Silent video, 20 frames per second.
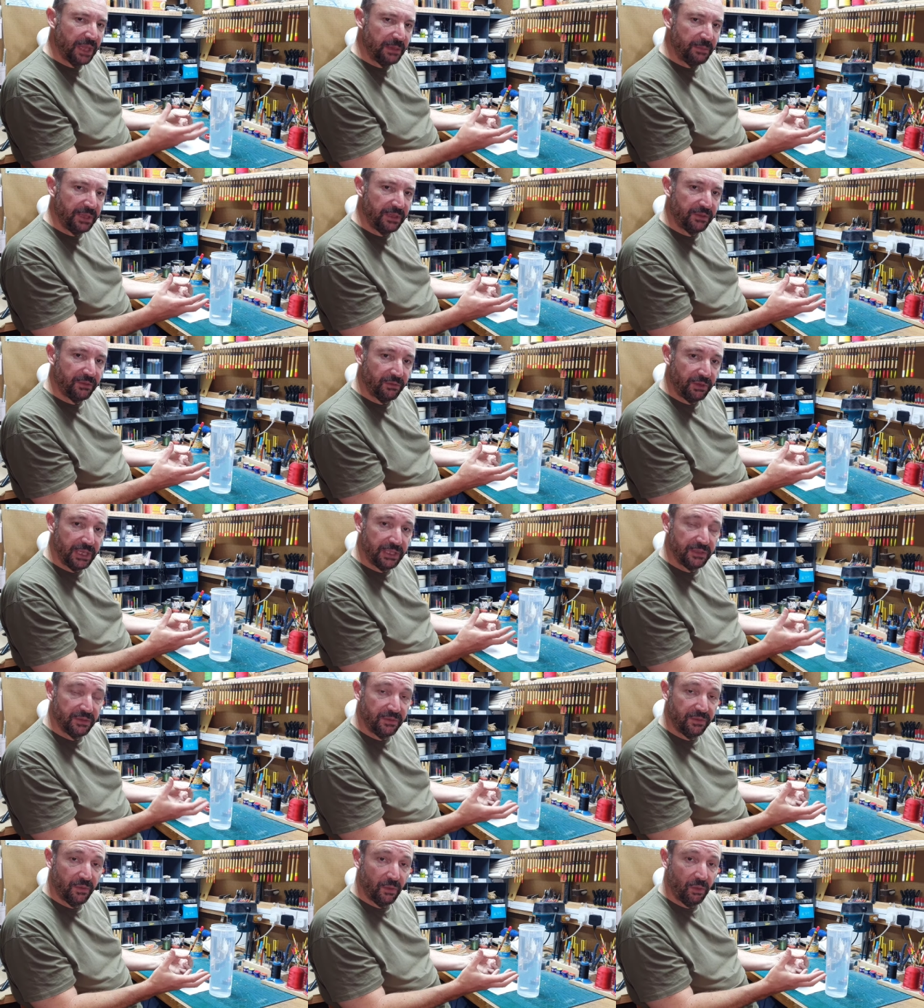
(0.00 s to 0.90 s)
maybe three
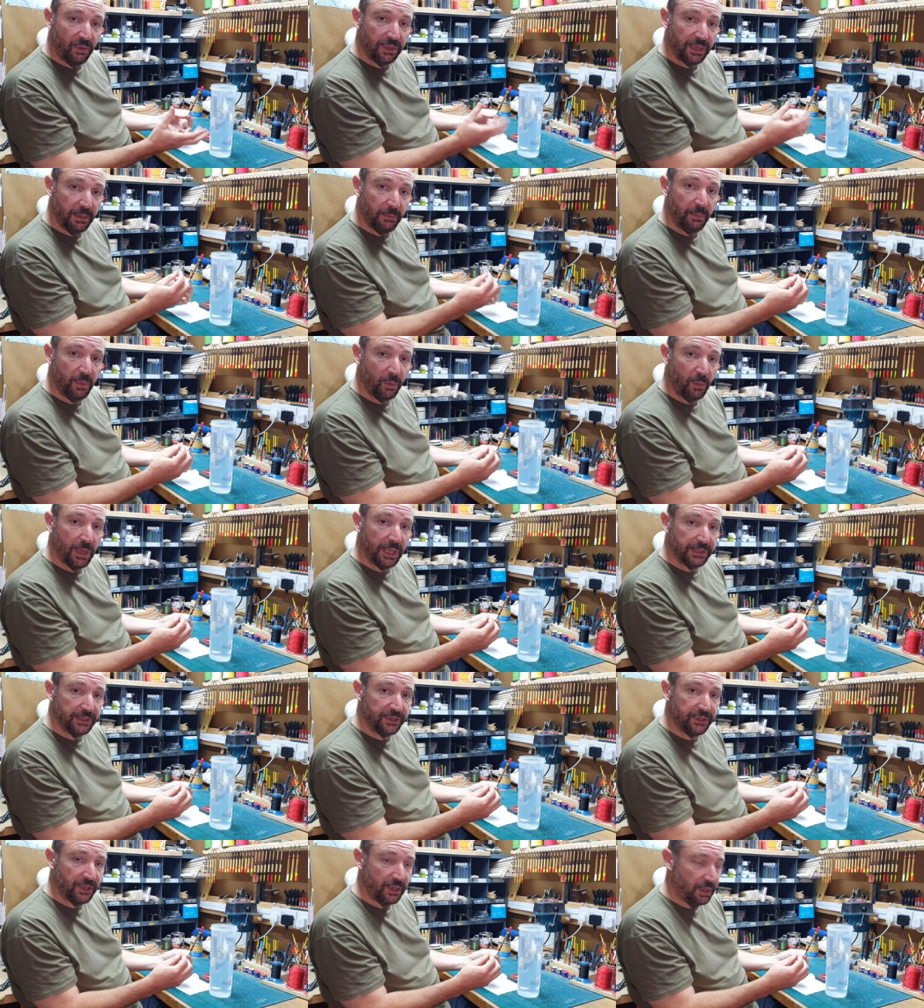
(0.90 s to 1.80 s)
to four number
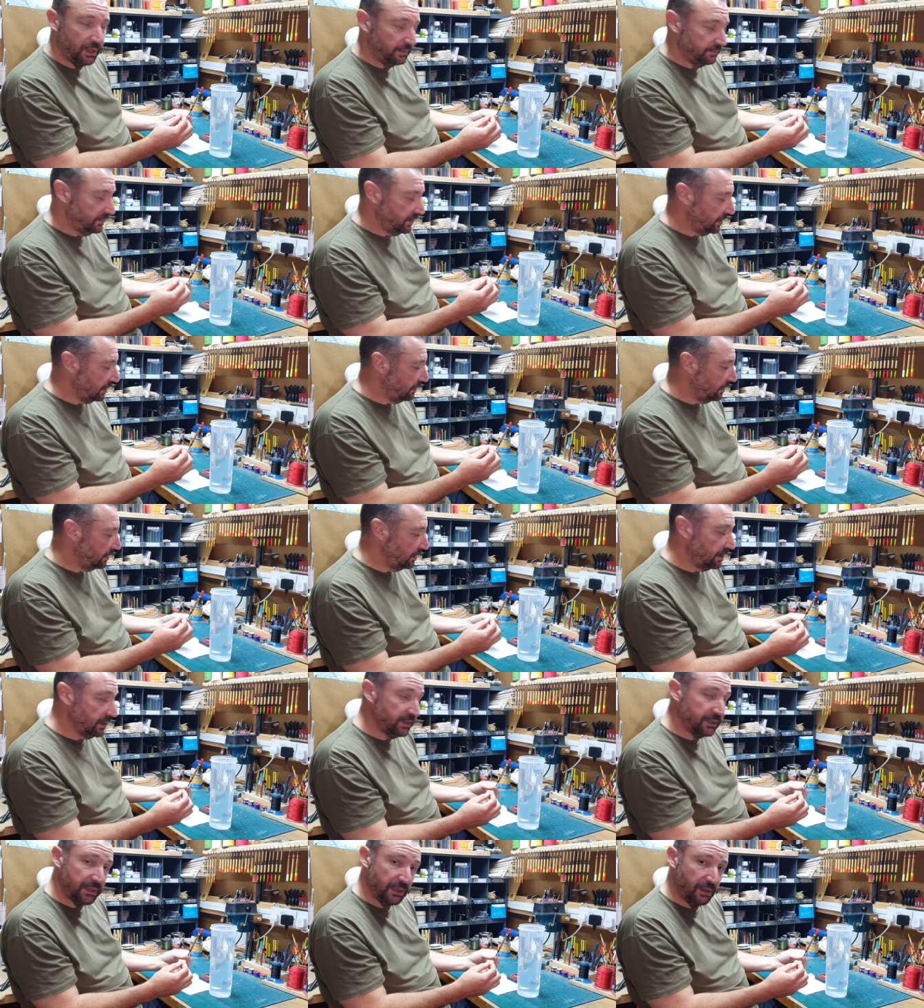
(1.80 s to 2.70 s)
one shot. So I'm
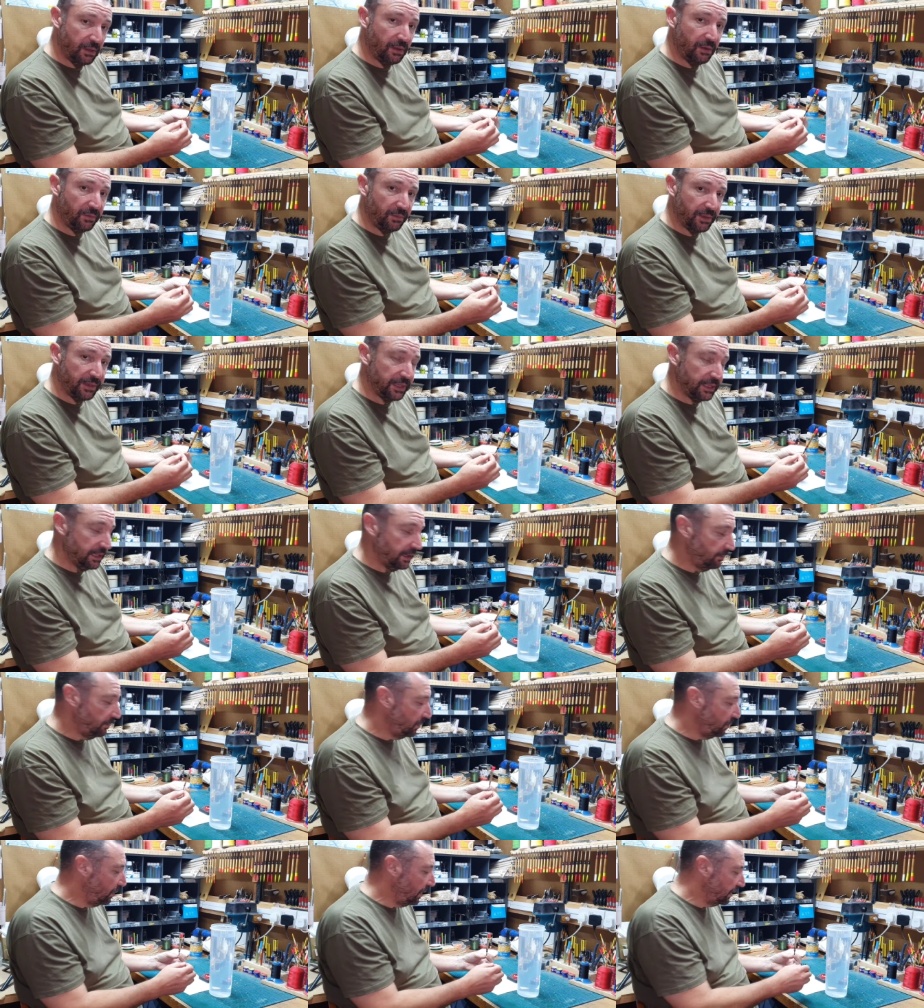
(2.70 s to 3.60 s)
going to start off with a
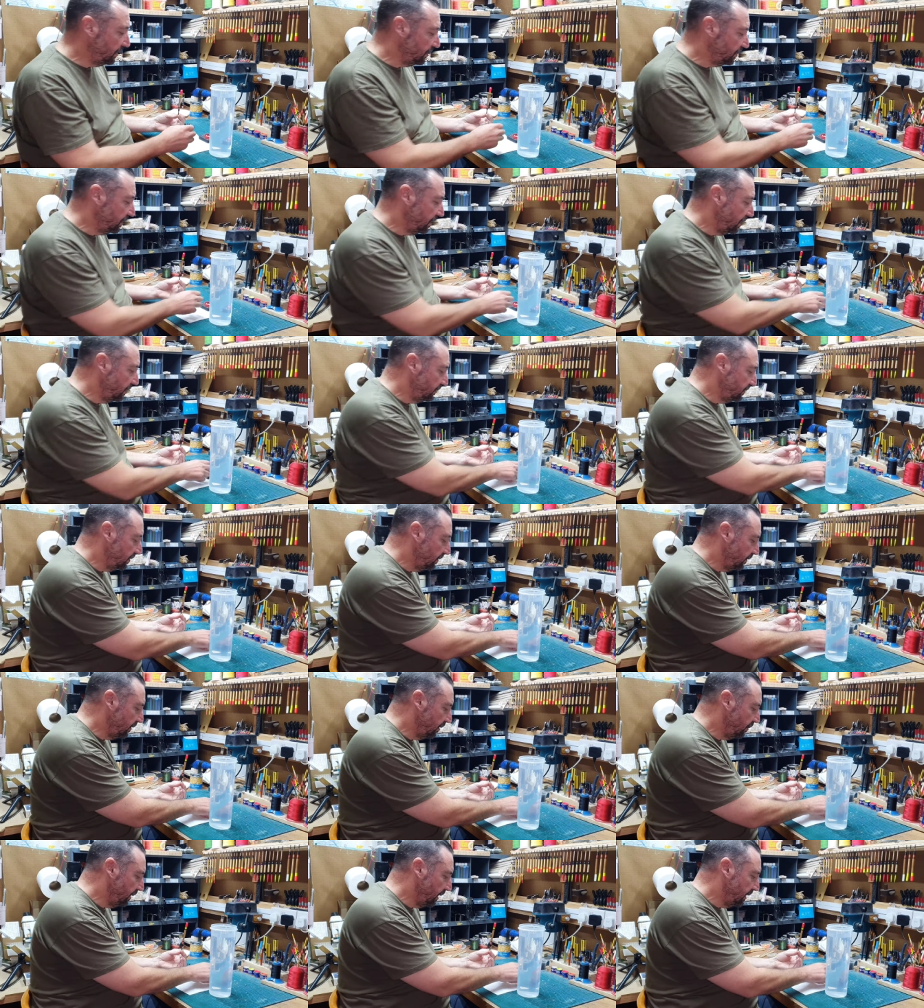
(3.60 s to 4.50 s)
number one shot.
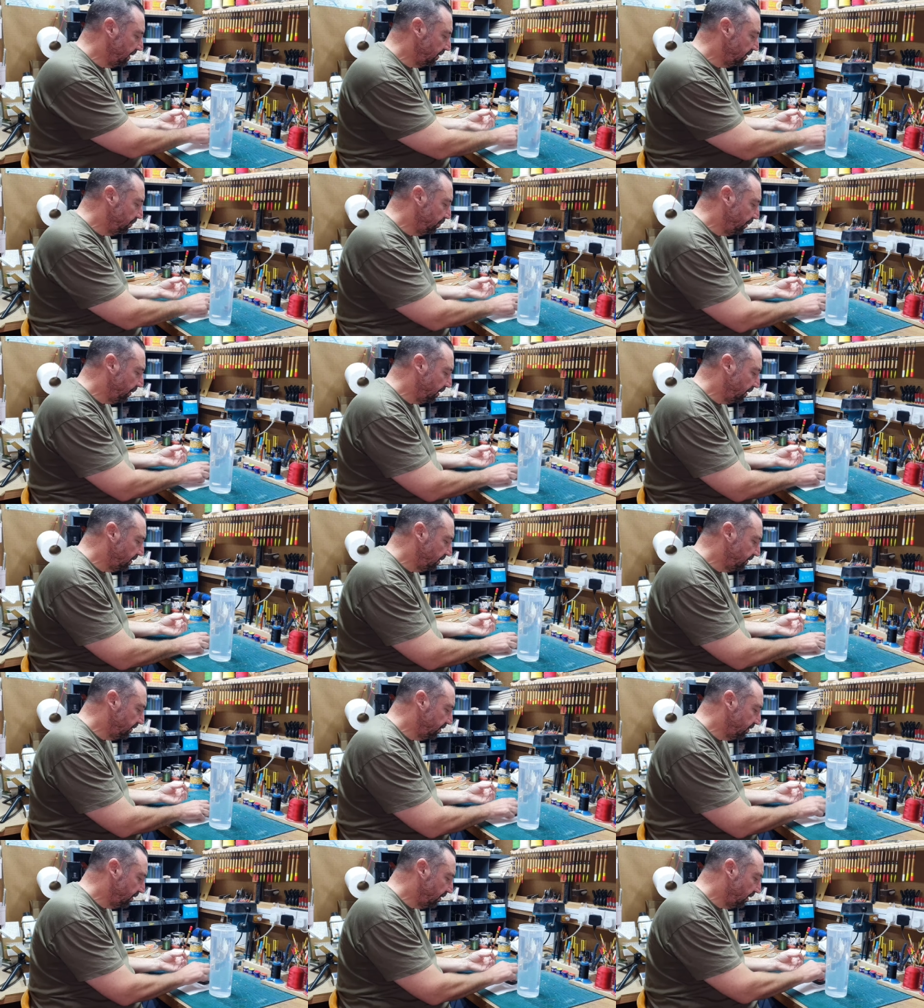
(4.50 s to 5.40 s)
So I've got my little
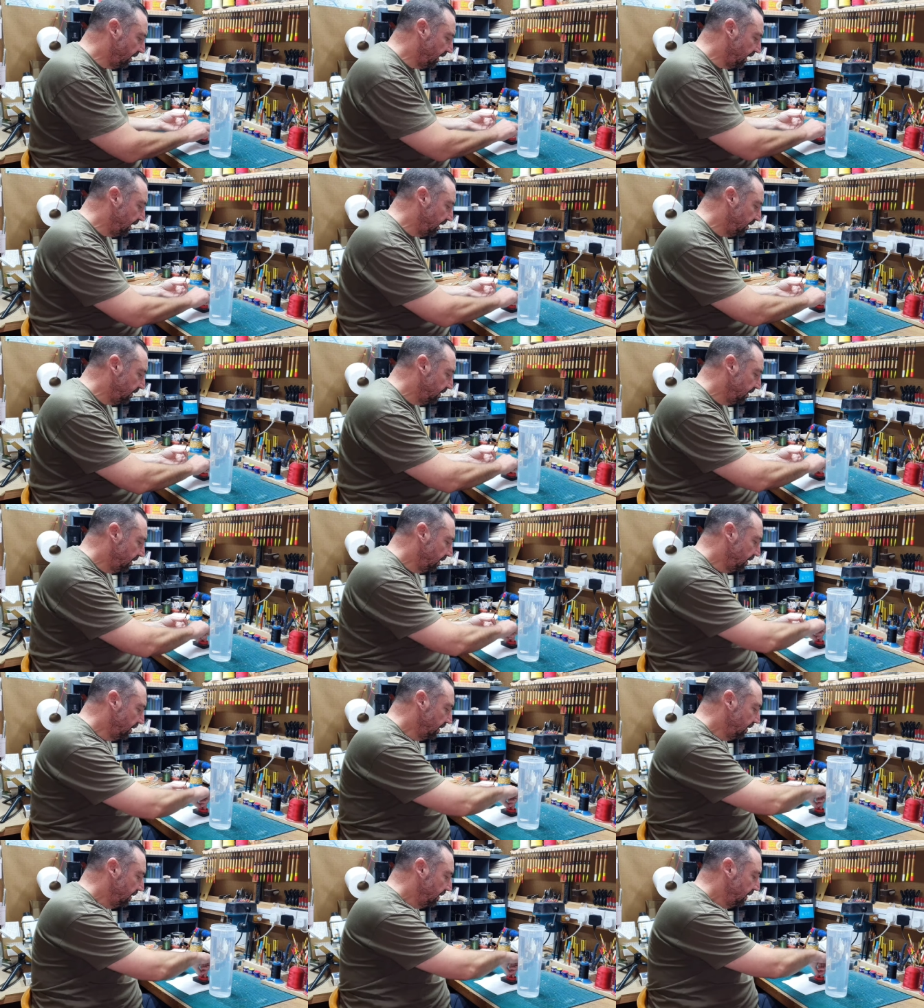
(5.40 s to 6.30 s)
pots of shot here
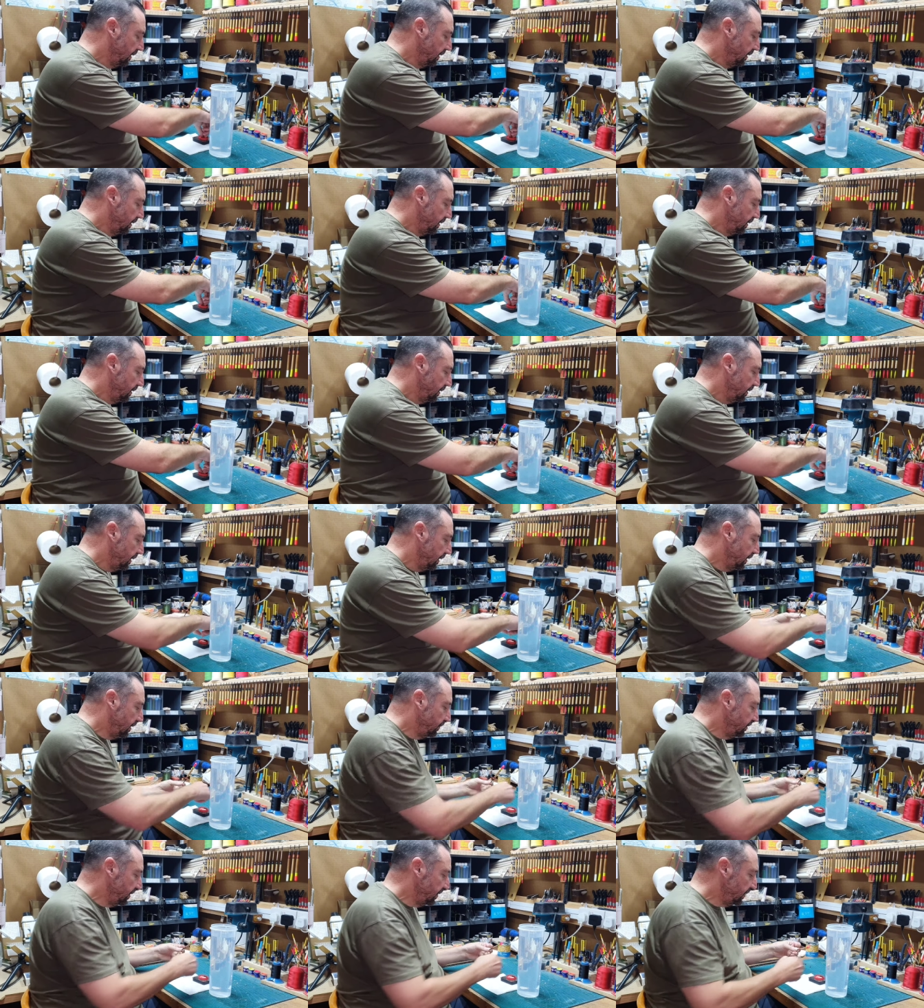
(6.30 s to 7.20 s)

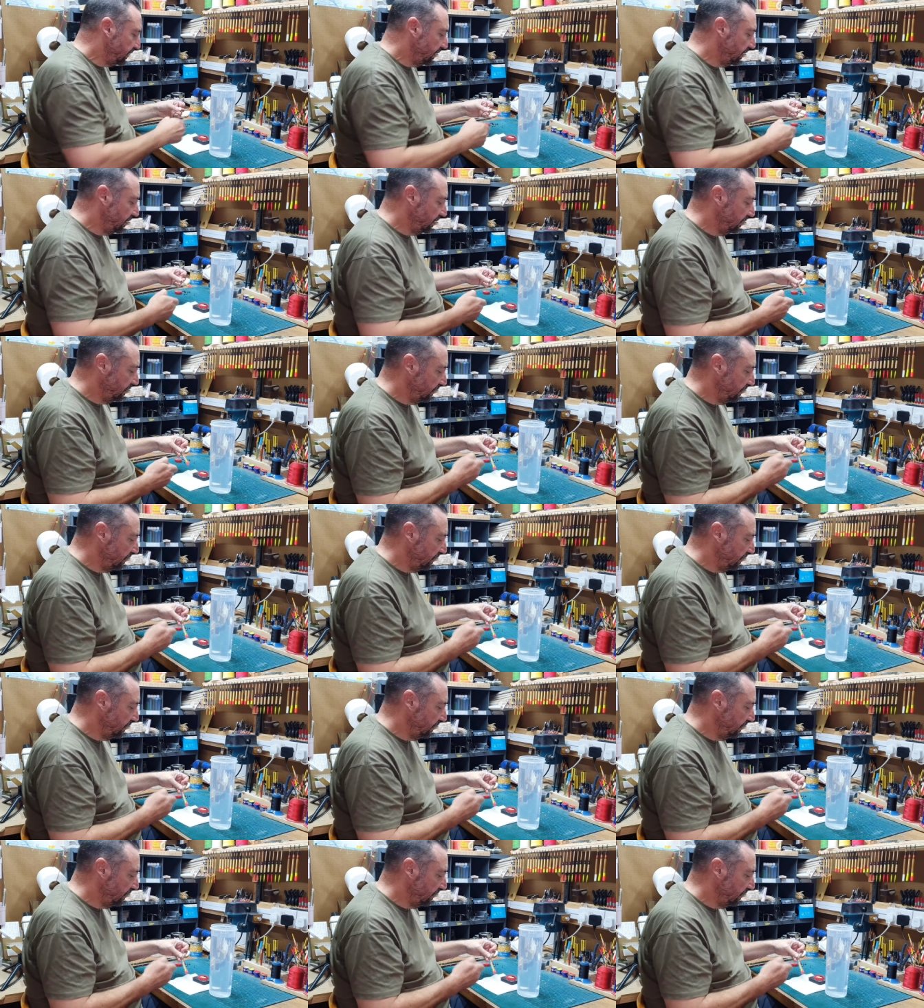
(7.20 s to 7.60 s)
and I'm just going